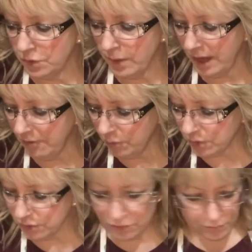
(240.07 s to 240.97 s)
have one or
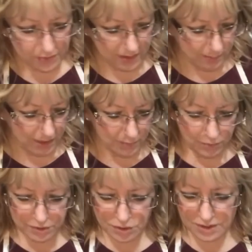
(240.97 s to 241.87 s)
you know anything about them, why
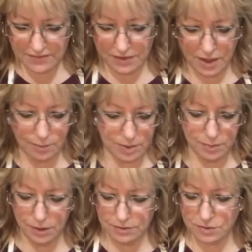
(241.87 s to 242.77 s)
don't you leave a comment
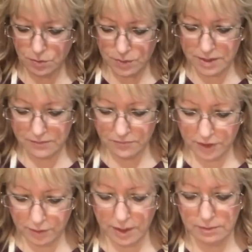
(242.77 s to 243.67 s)
below so that we can
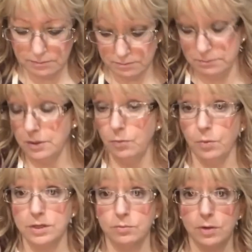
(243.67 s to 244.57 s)
figure out
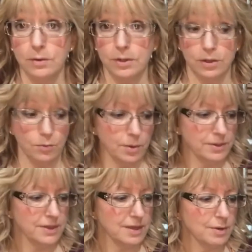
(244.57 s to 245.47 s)
what we
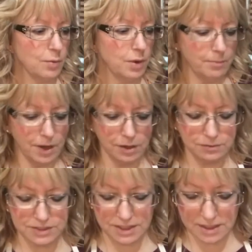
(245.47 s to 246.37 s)
think about, what model
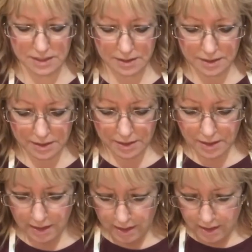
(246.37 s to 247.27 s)
to get.
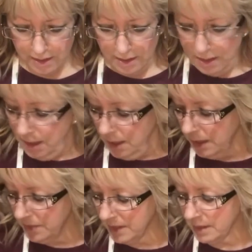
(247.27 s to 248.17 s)
I
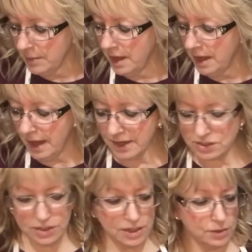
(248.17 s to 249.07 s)
think I'm
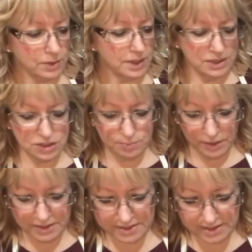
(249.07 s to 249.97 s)
actually going to go ahead and just
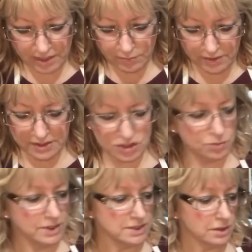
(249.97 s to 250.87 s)
blend the second one and then
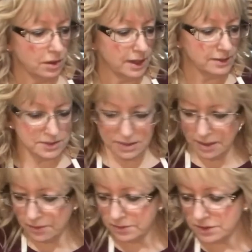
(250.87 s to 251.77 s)
squeeze it all out
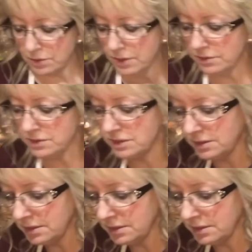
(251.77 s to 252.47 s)
together. So here's the